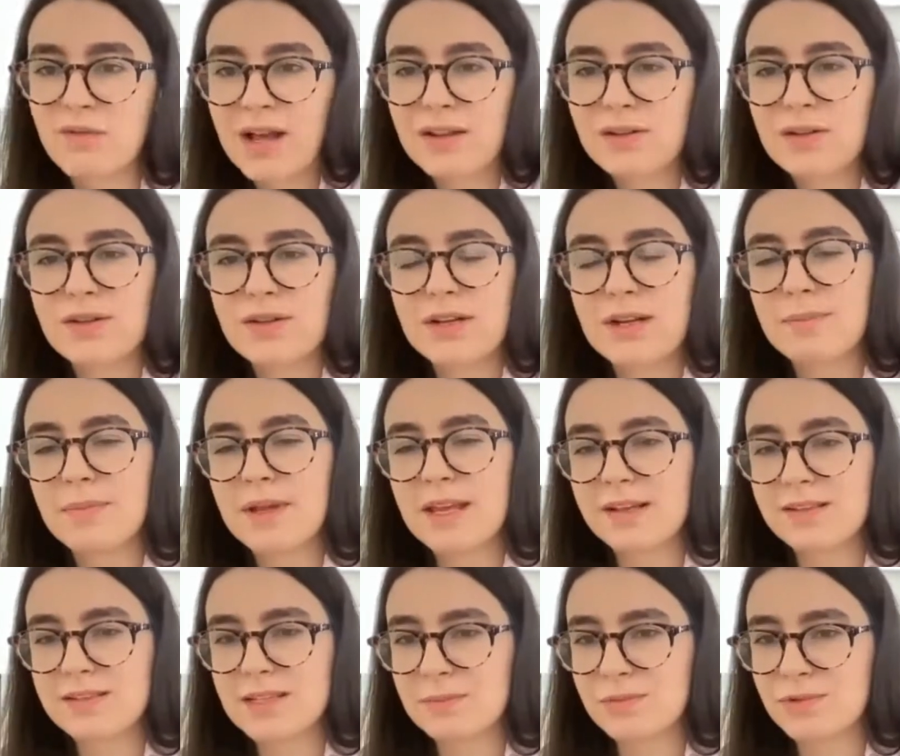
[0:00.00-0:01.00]
rather than it
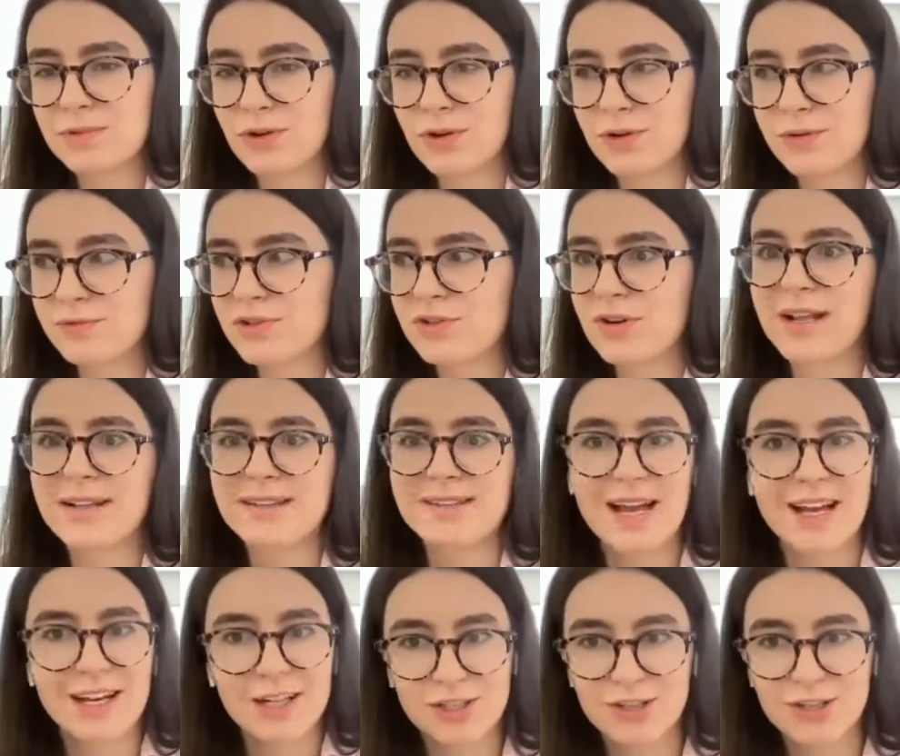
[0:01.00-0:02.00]
being some sort of
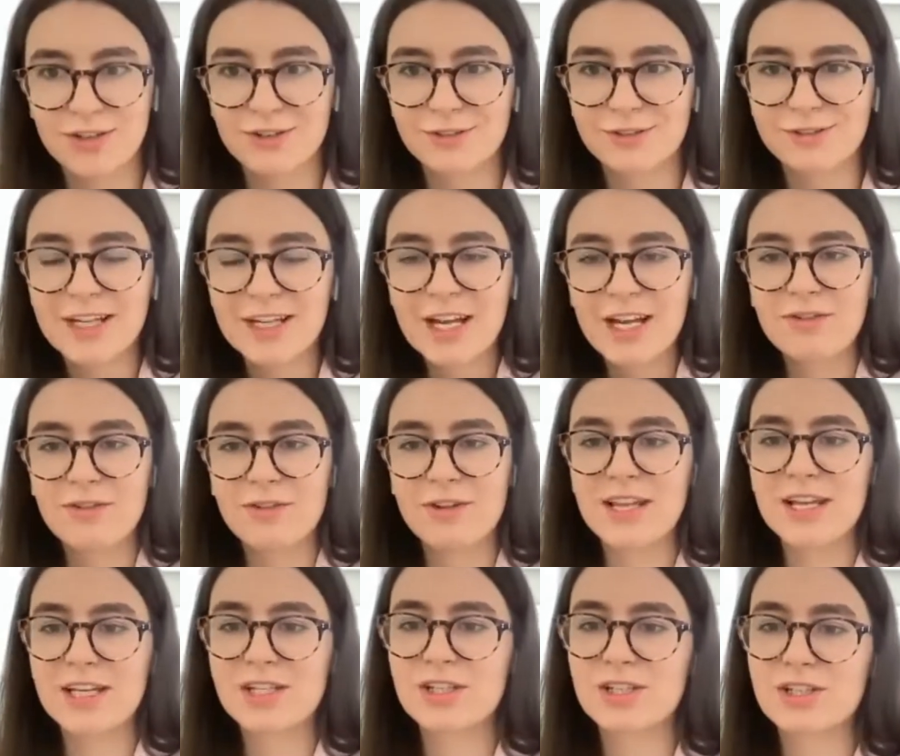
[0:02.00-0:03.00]
transactional
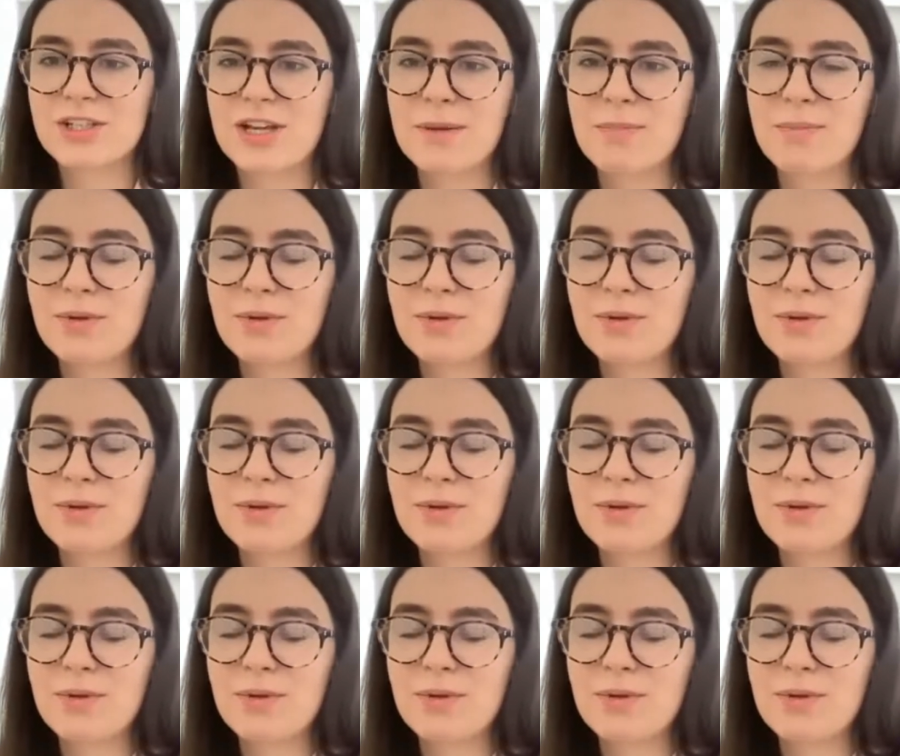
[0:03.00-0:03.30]
relationship.